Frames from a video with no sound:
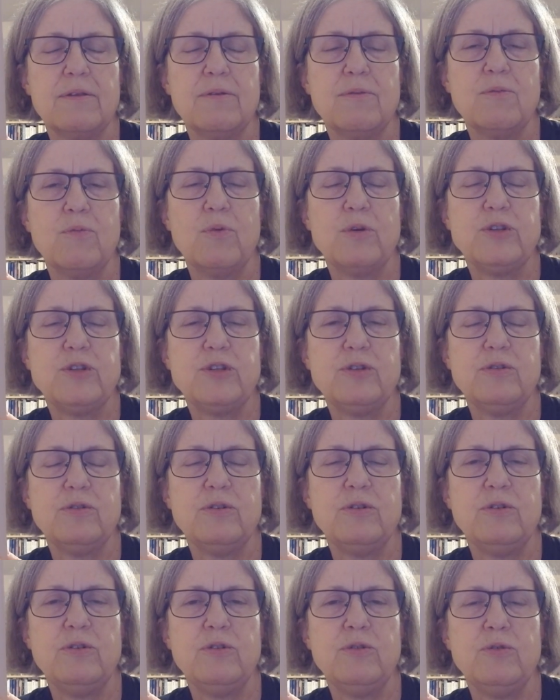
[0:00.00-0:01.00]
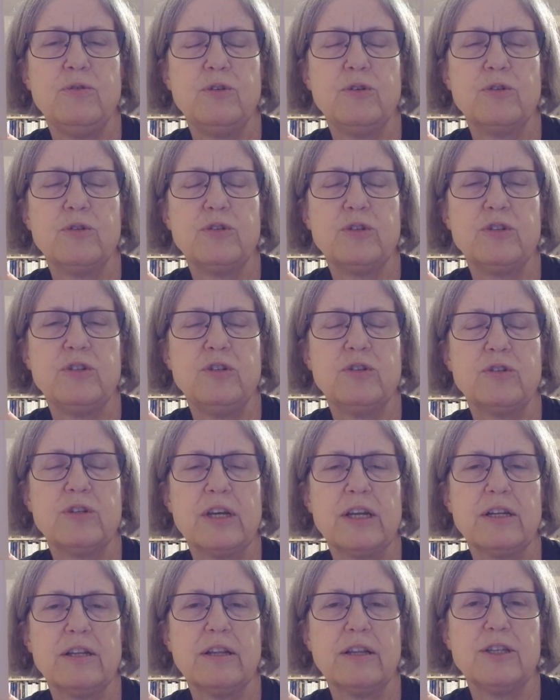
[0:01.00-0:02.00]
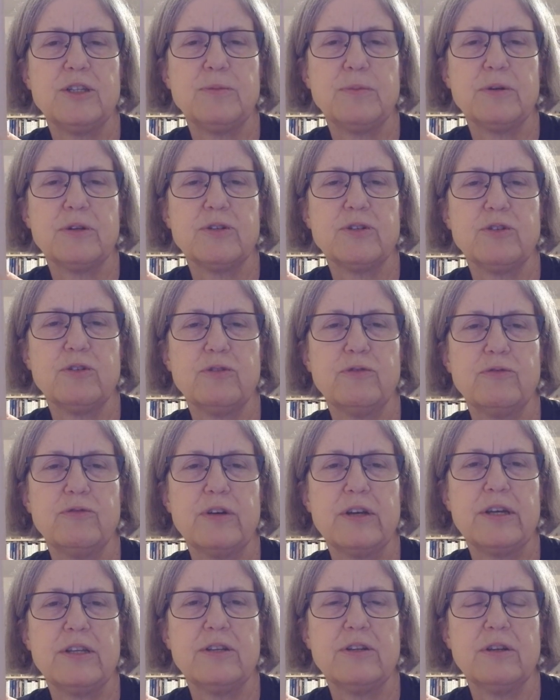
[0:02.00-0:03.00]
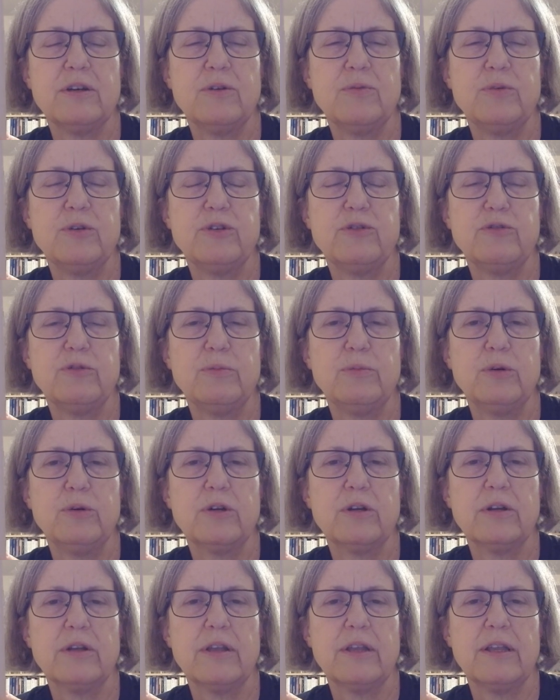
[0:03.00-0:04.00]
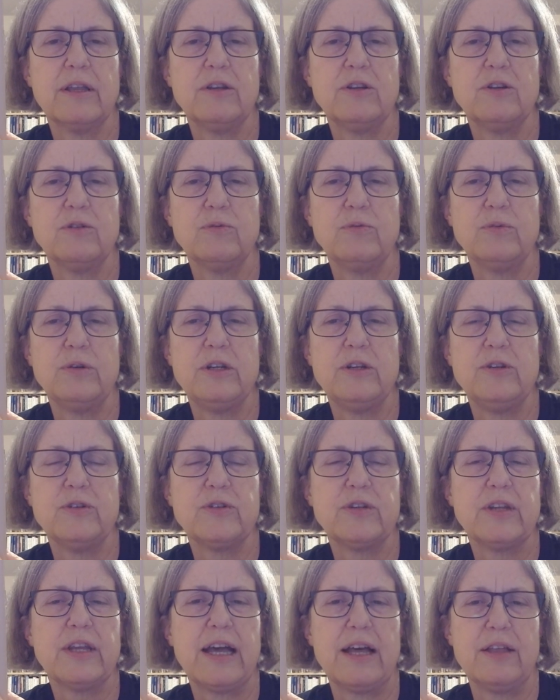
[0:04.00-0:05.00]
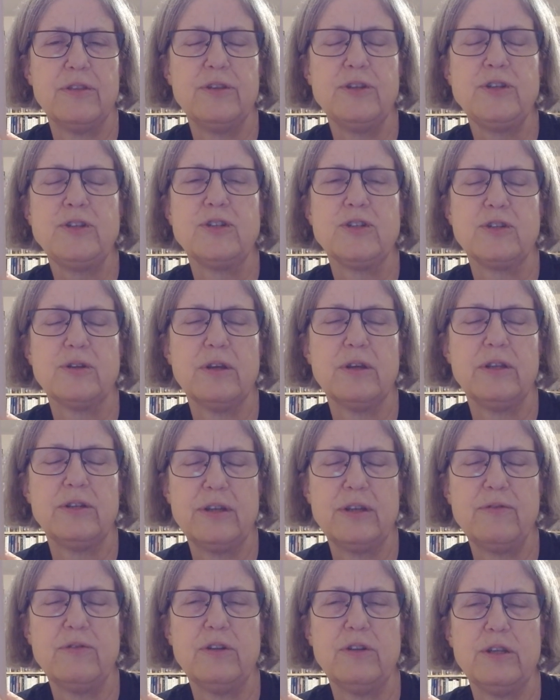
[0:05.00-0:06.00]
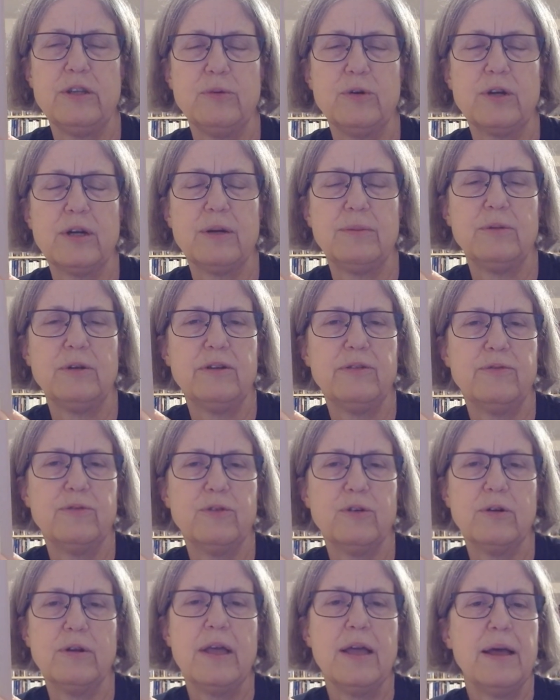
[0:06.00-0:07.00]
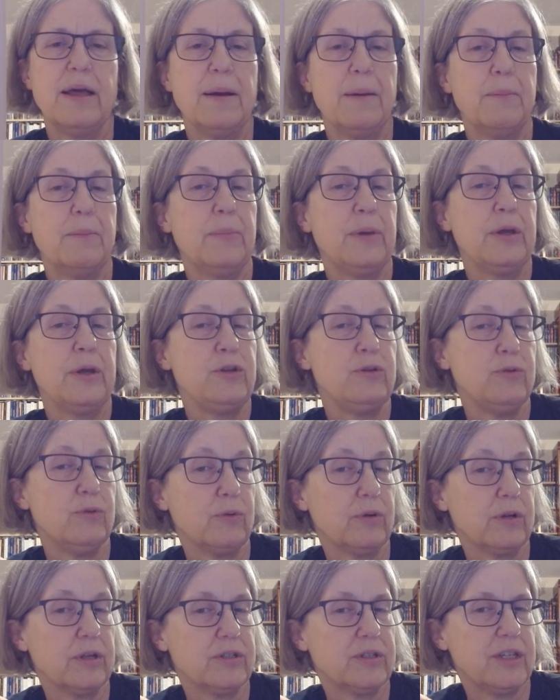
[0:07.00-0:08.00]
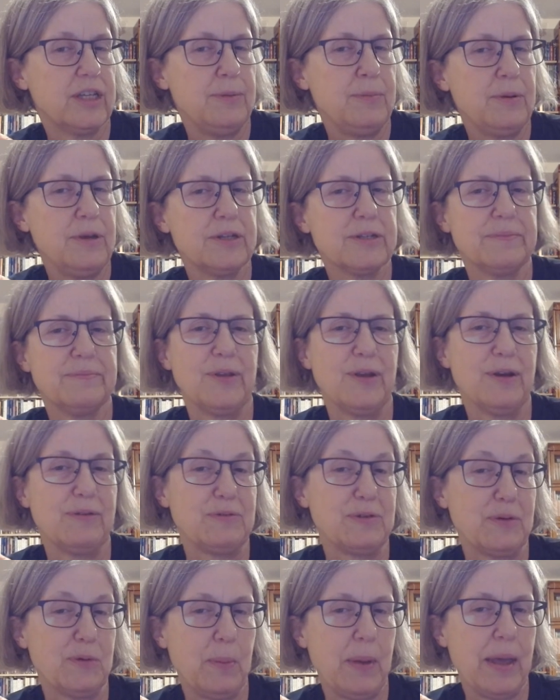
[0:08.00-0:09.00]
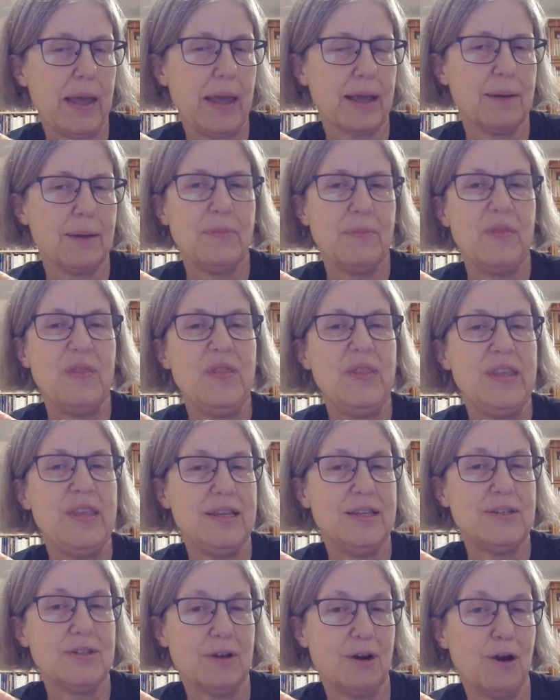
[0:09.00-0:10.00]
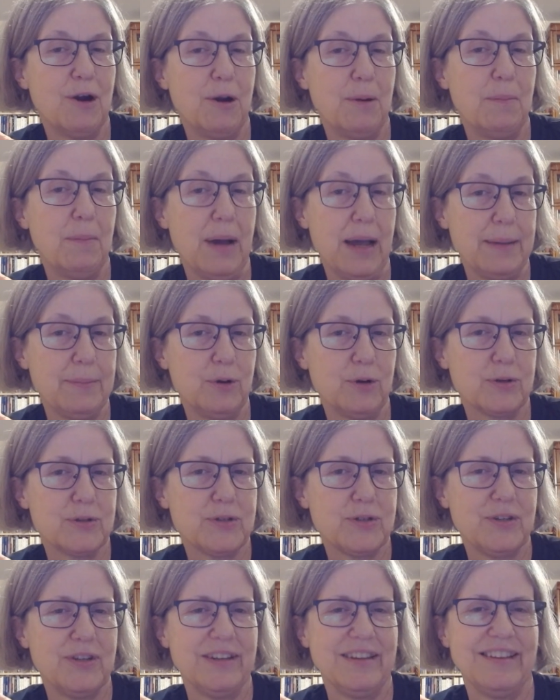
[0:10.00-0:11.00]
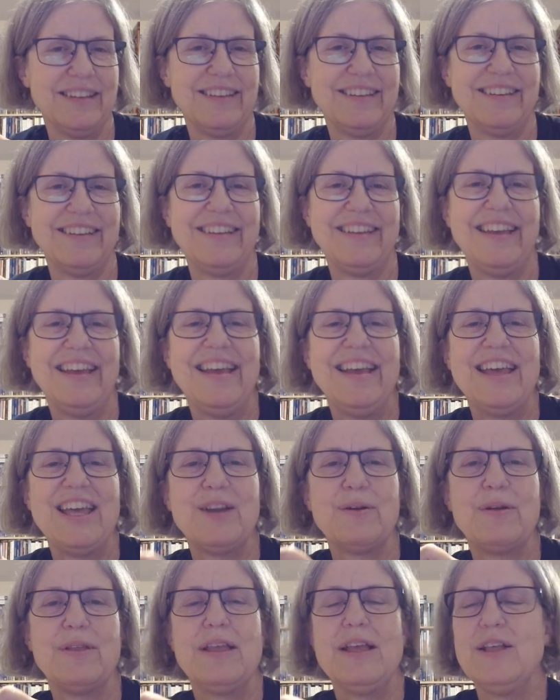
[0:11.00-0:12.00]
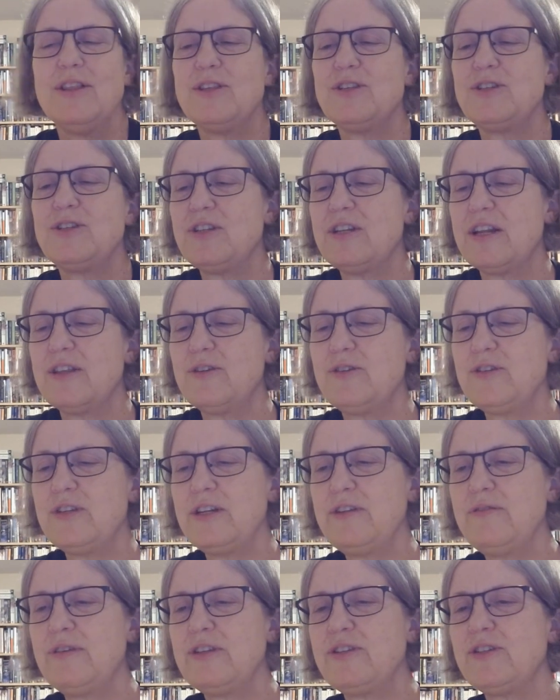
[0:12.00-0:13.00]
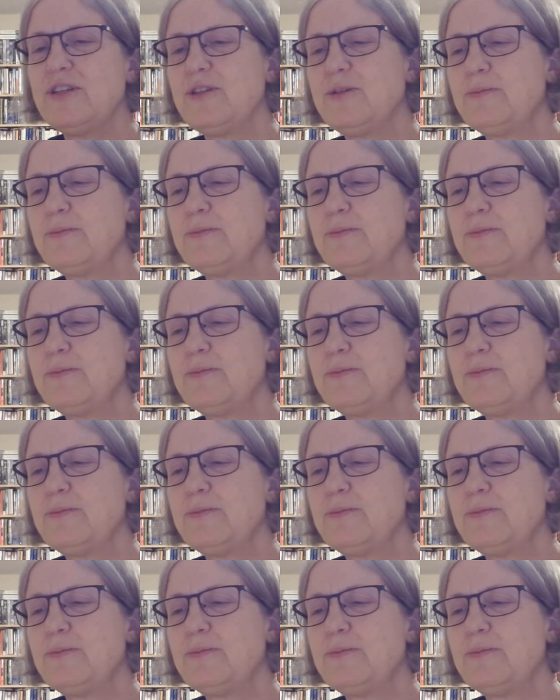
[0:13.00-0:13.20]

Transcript: once you're tantalized, because you'll find a wonderful book and you'll read it and you say, oh, this is definitely a book I'm looking for, but you don't get to keep it. You have to give it back. These are my books. Right. This is another set of essays